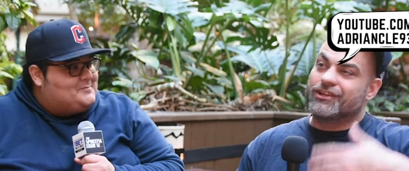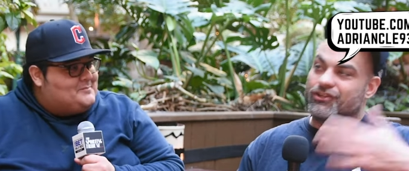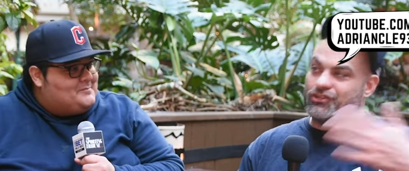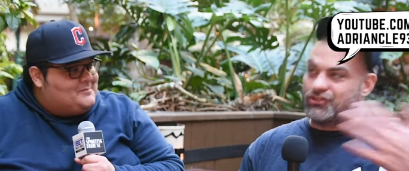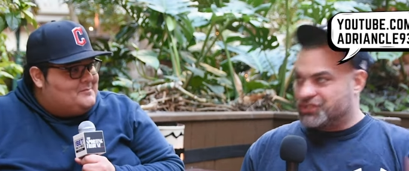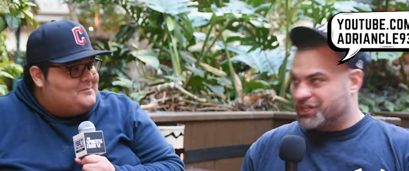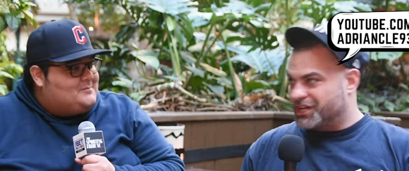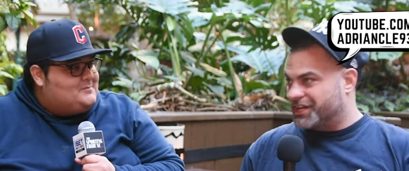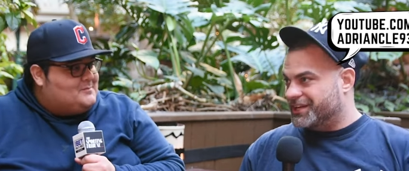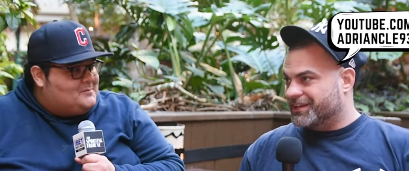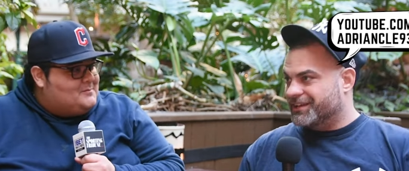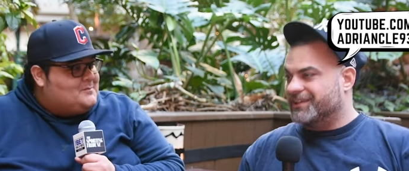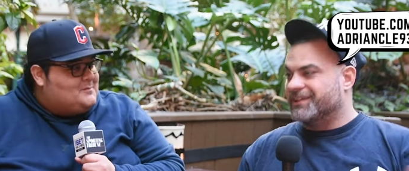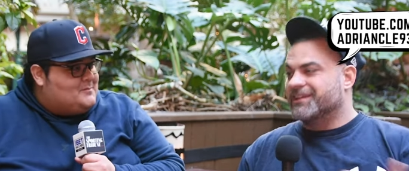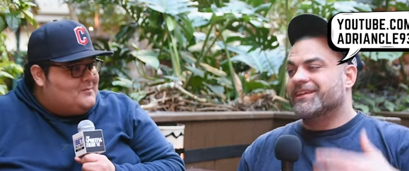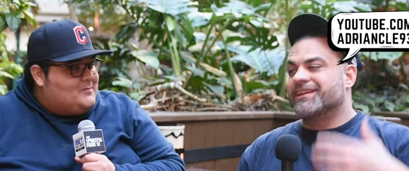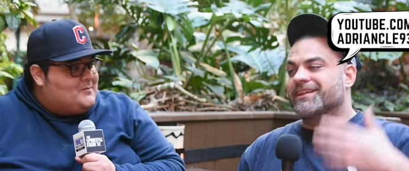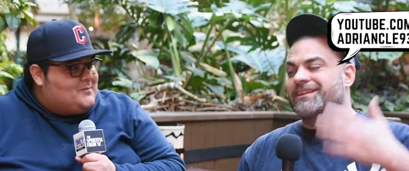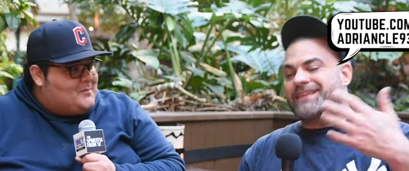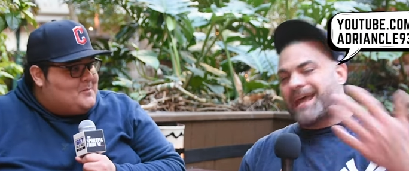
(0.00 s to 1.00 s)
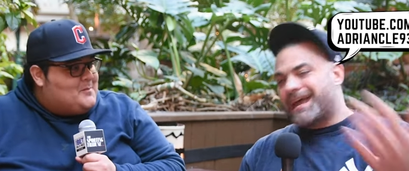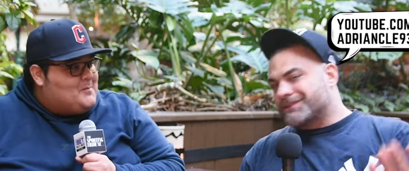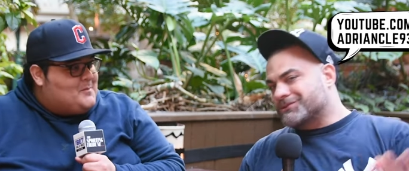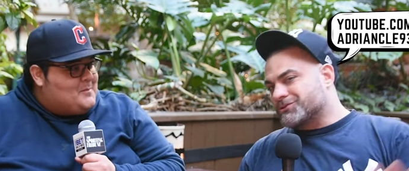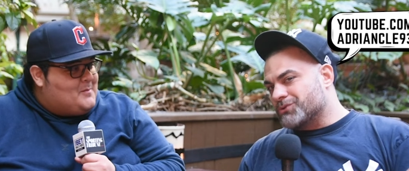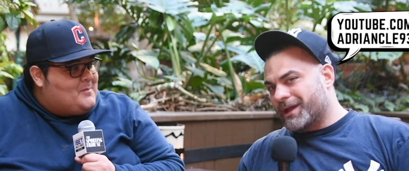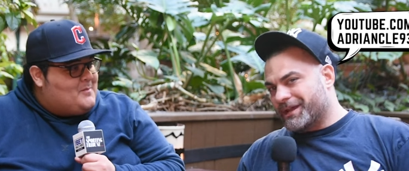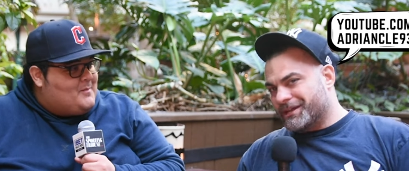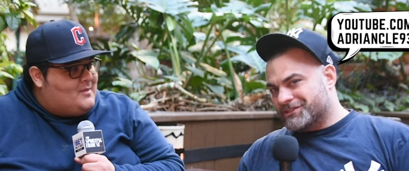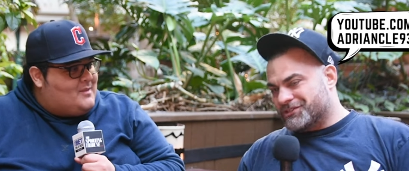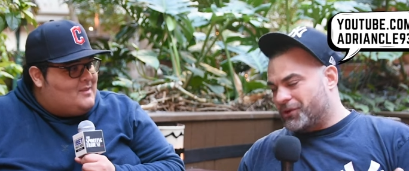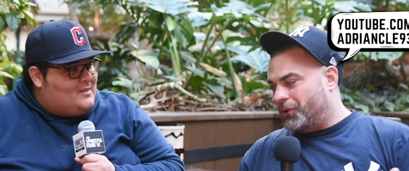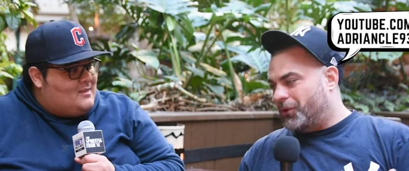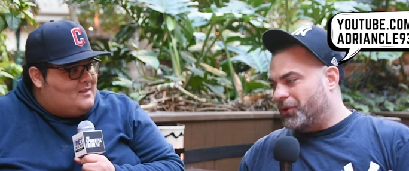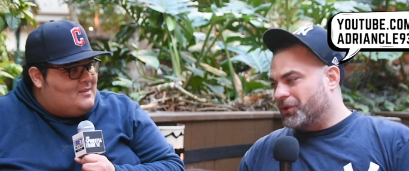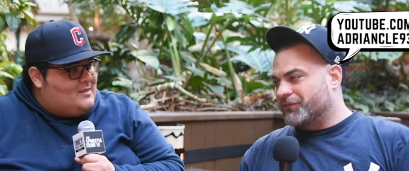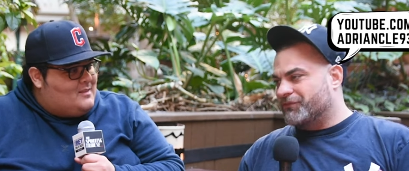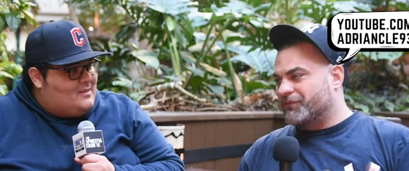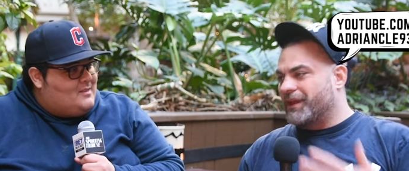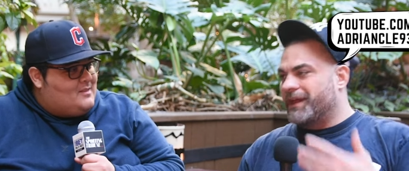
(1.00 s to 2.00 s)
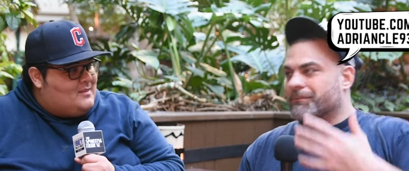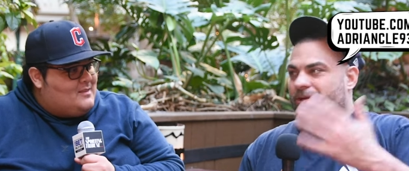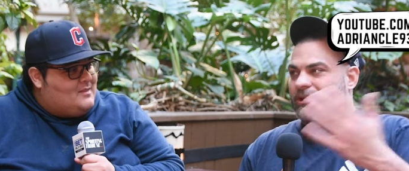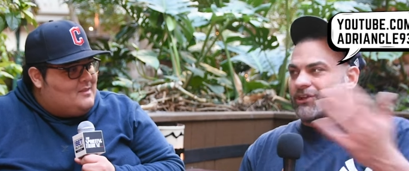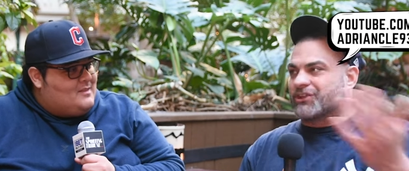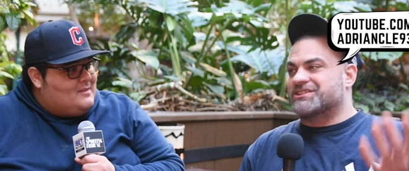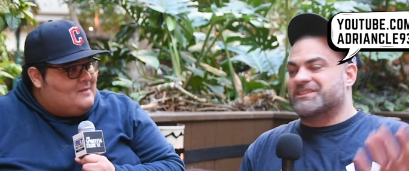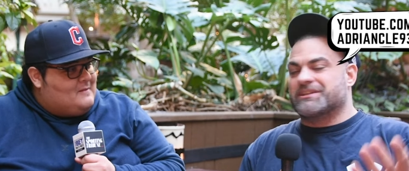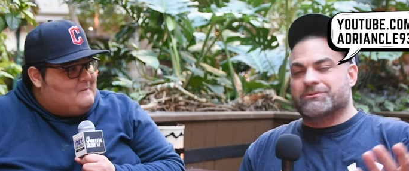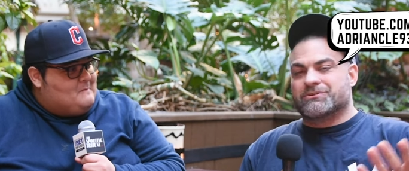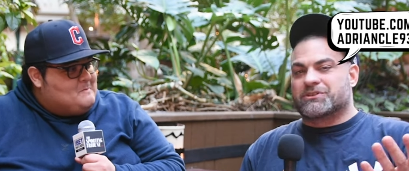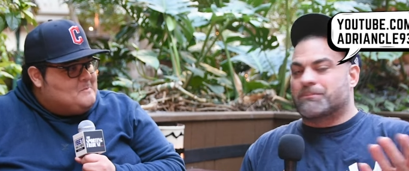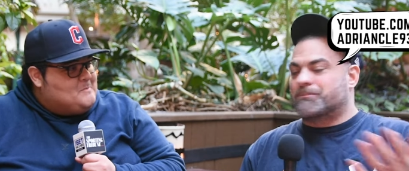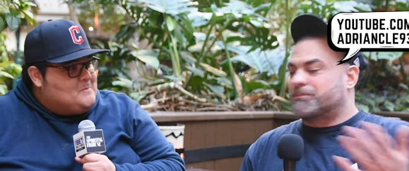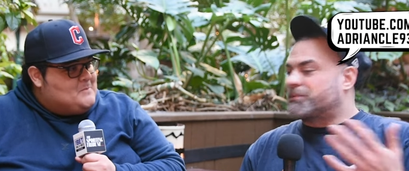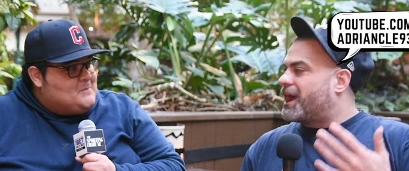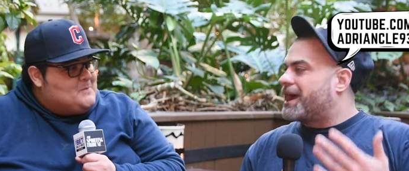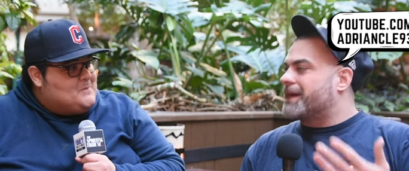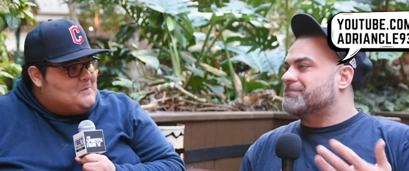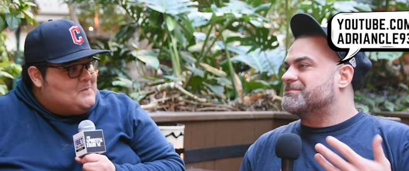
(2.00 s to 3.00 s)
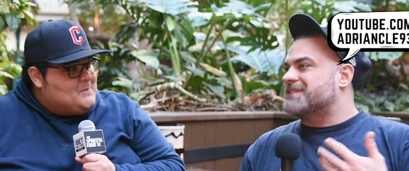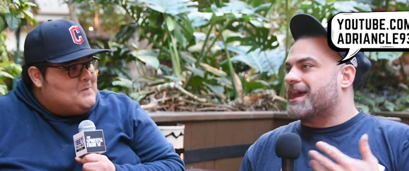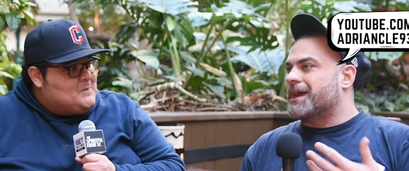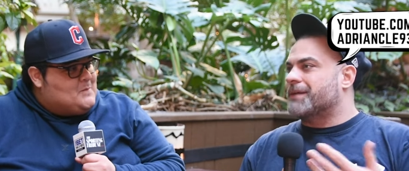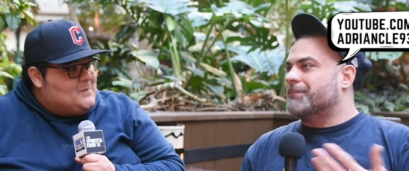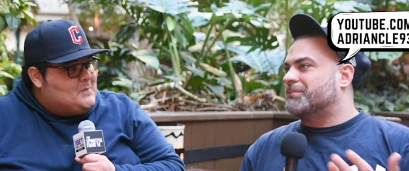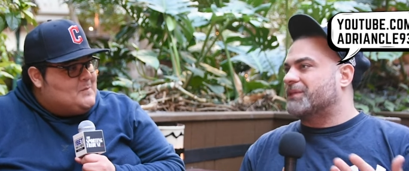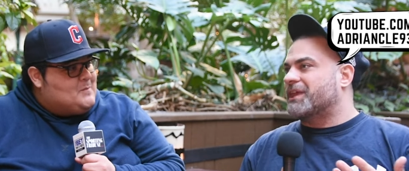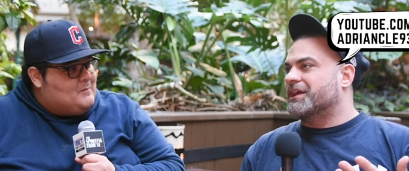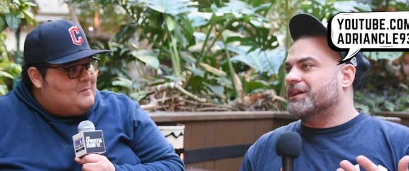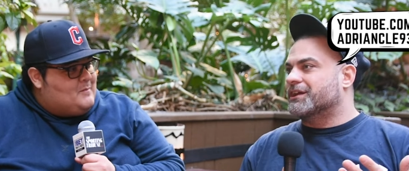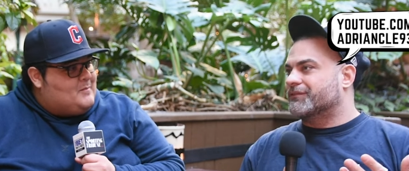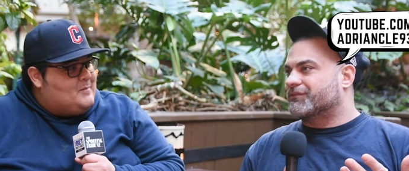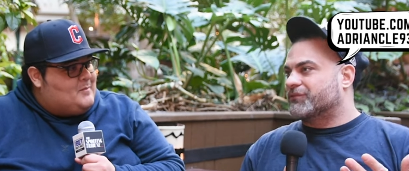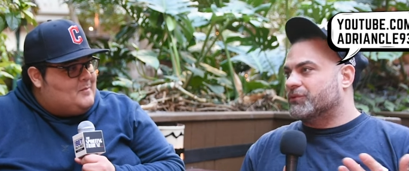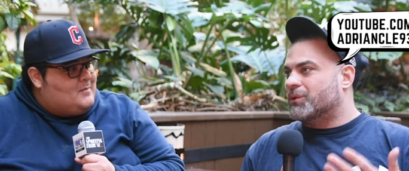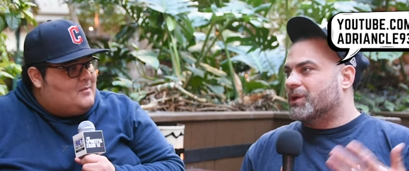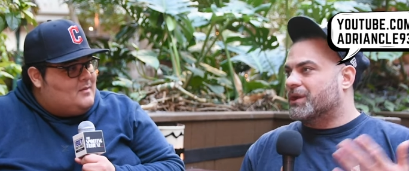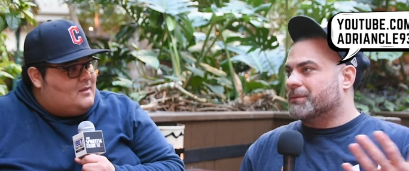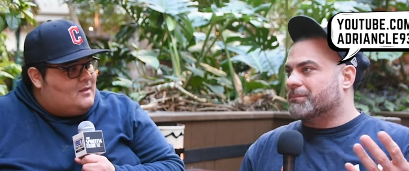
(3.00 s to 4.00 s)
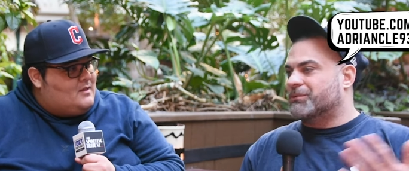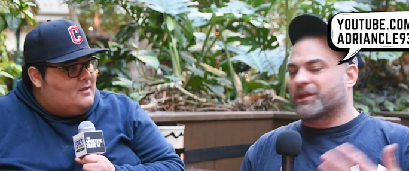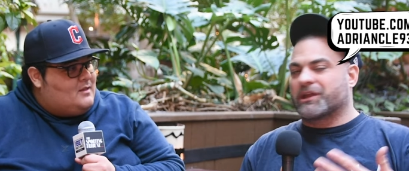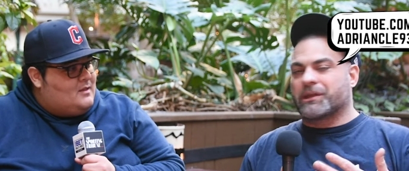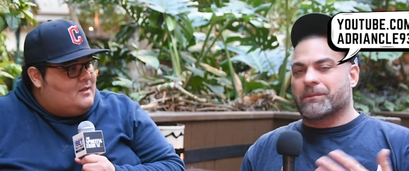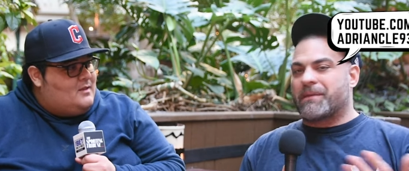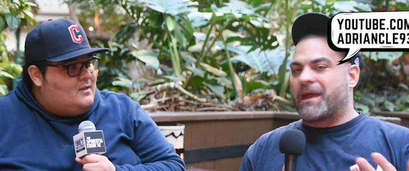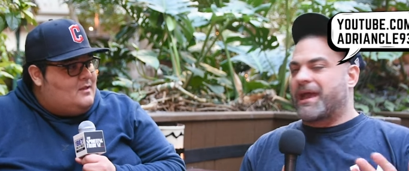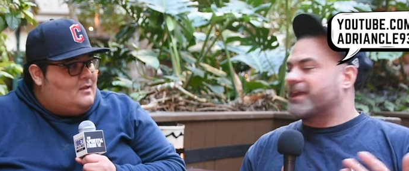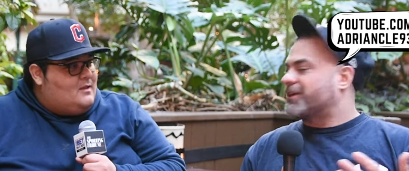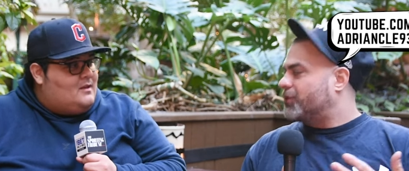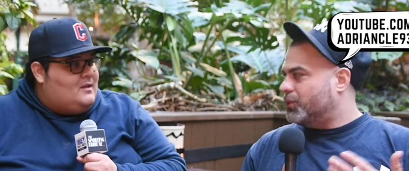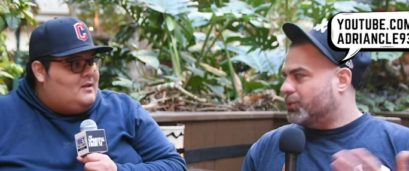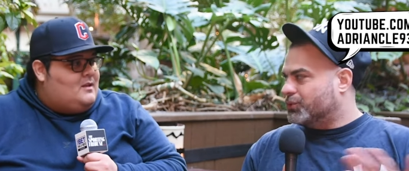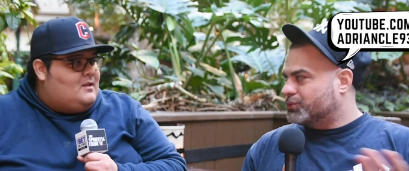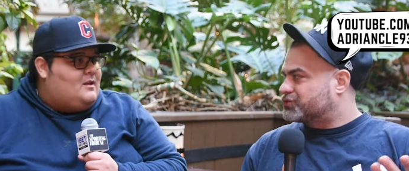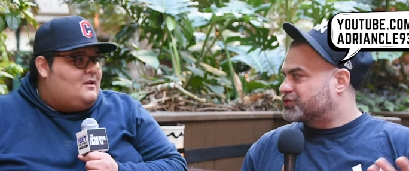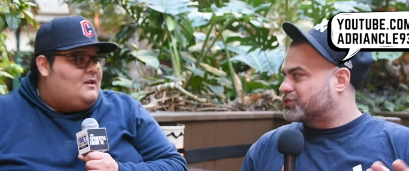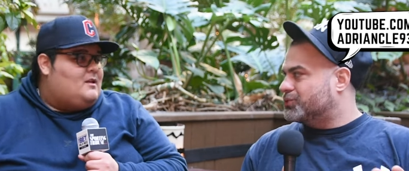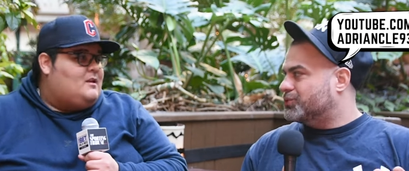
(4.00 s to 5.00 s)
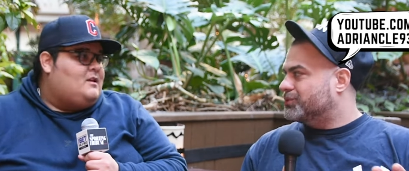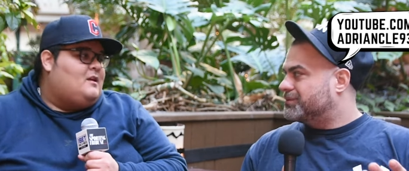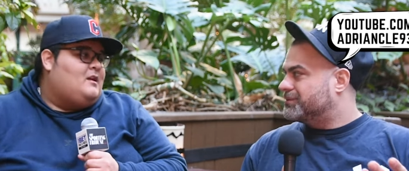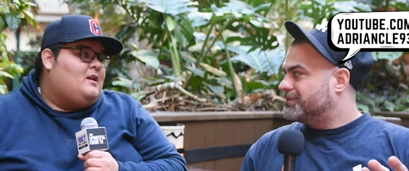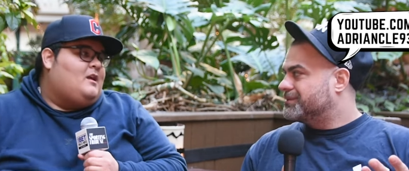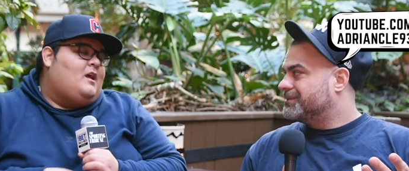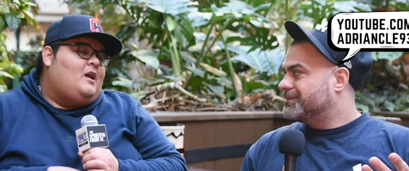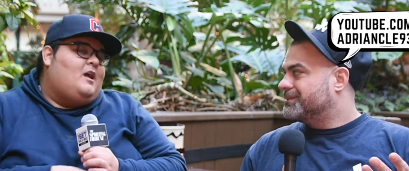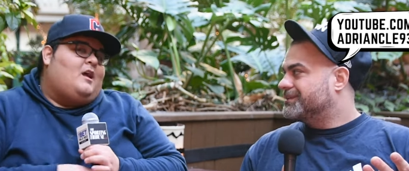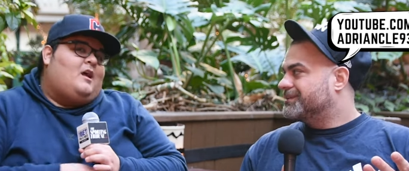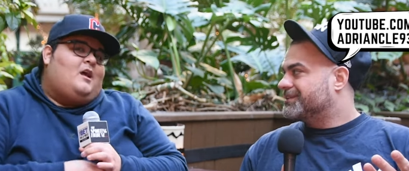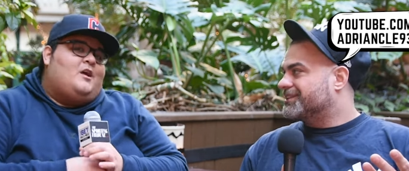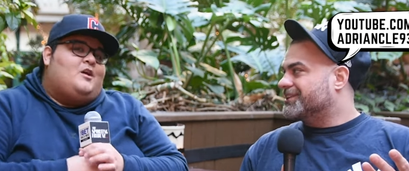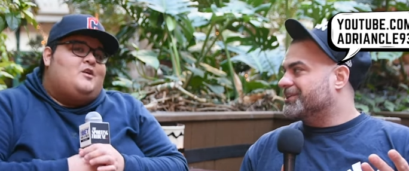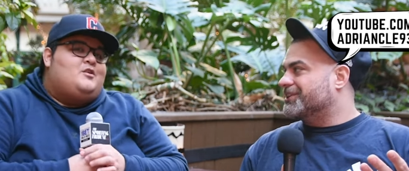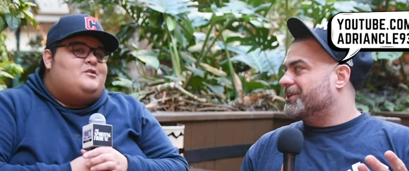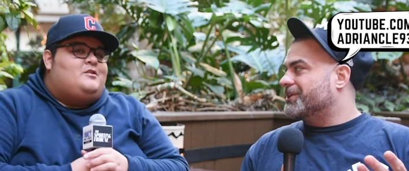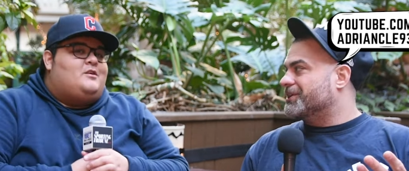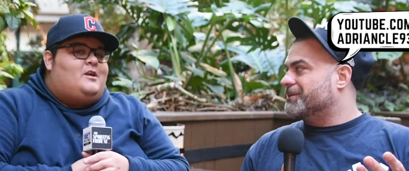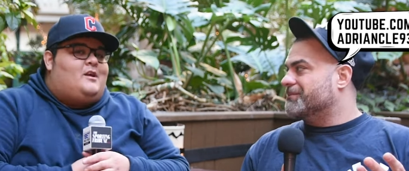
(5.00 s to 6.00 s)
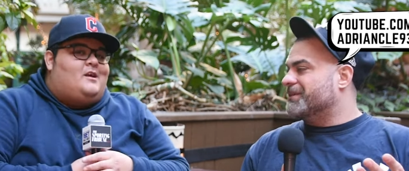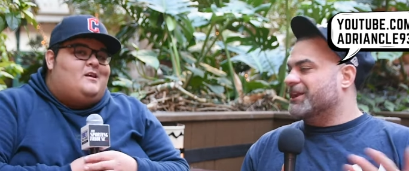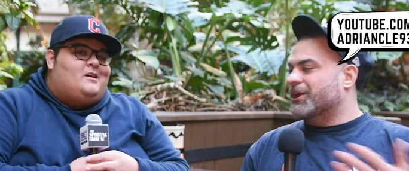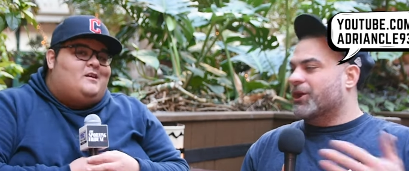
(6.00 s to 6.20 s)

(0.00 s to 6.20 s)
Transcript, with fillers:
Speaker 1: Jeter. That's why he's a Hall of Famer because he was a primetime player. If you want to bring it back old school, you know what I mean.